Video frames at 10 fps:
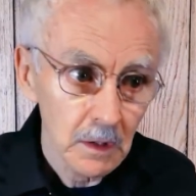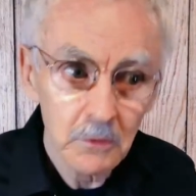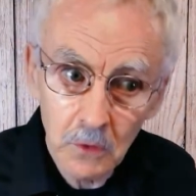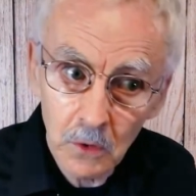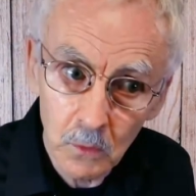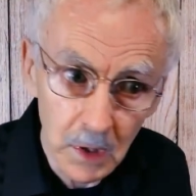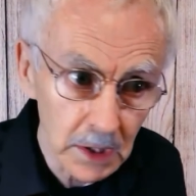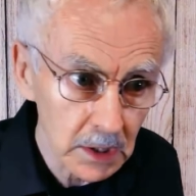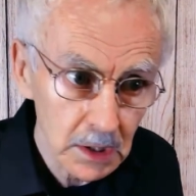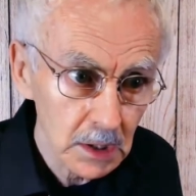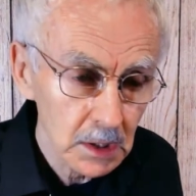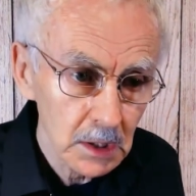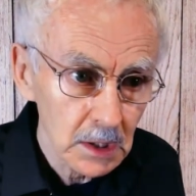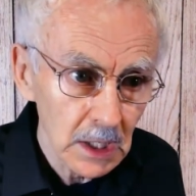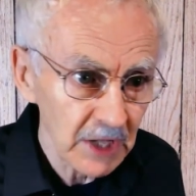No
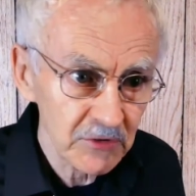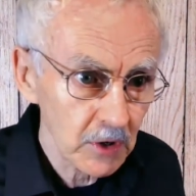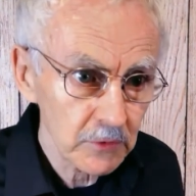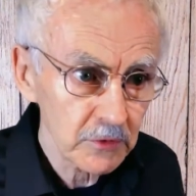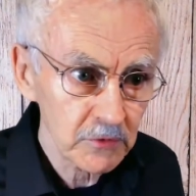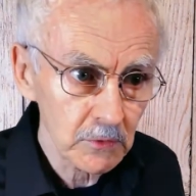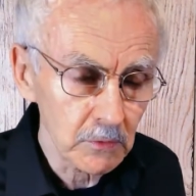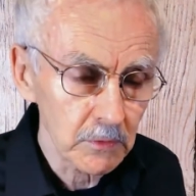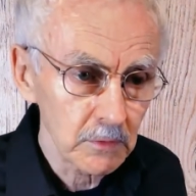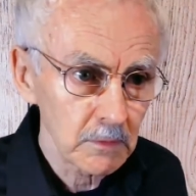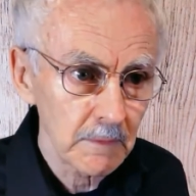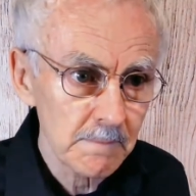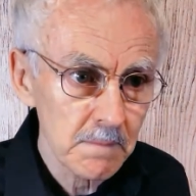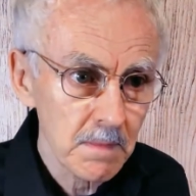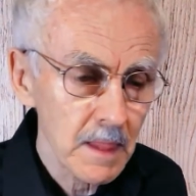one has all the truth.
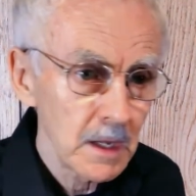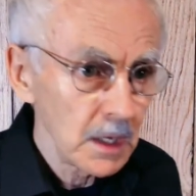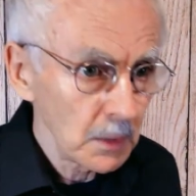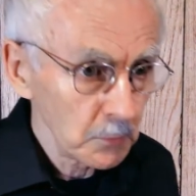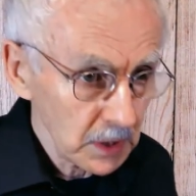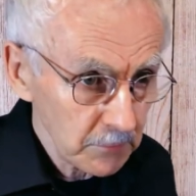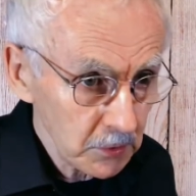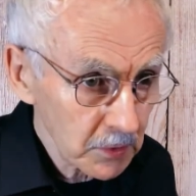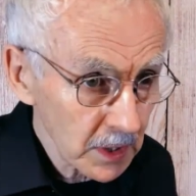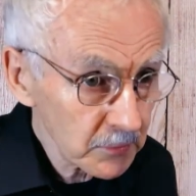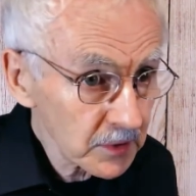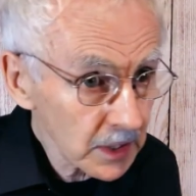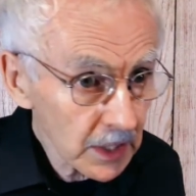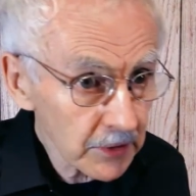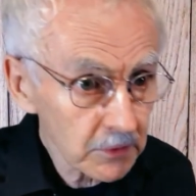Whenever you come
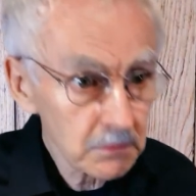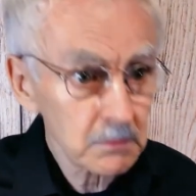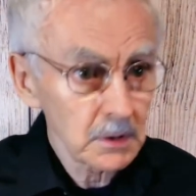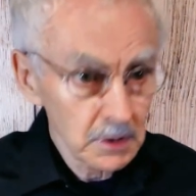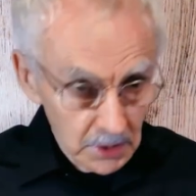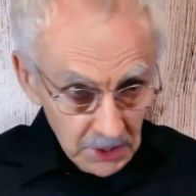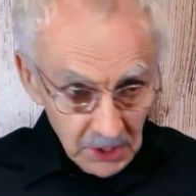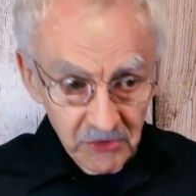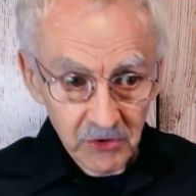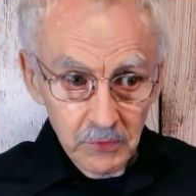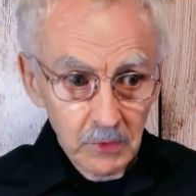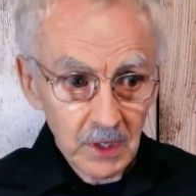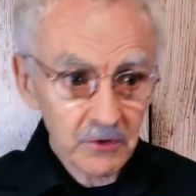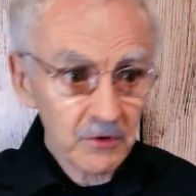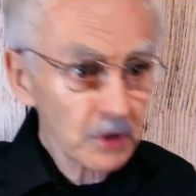together, each of you
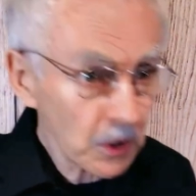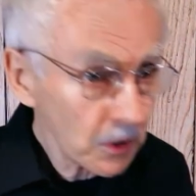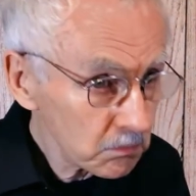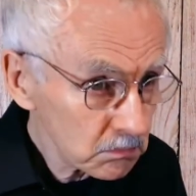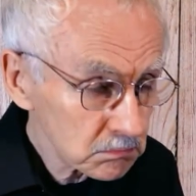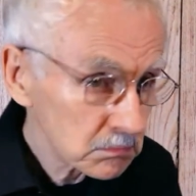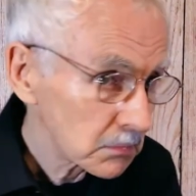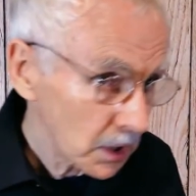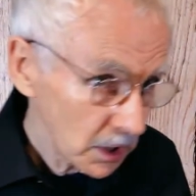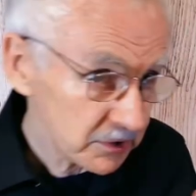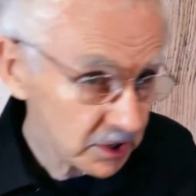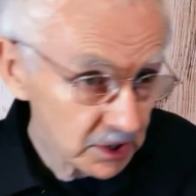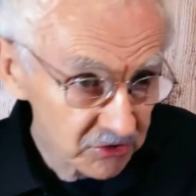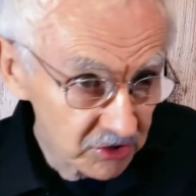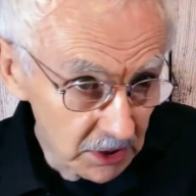has a psalm, a
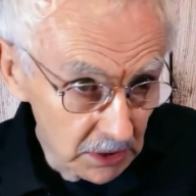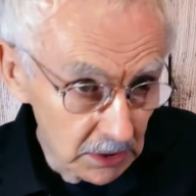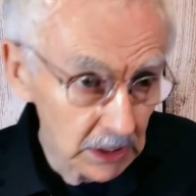teaching,